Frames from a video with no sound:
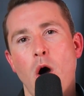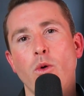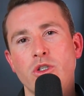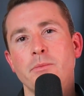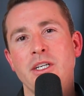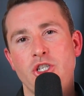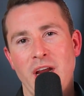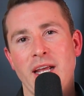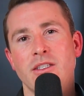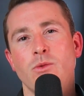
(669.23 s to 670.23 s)
ultimate
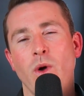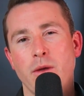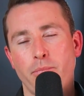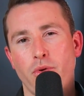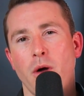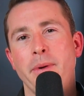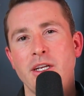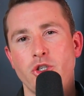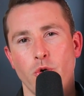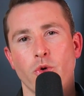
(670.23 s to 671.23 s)
chance where the
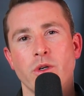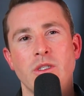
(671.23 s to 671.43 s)
property tour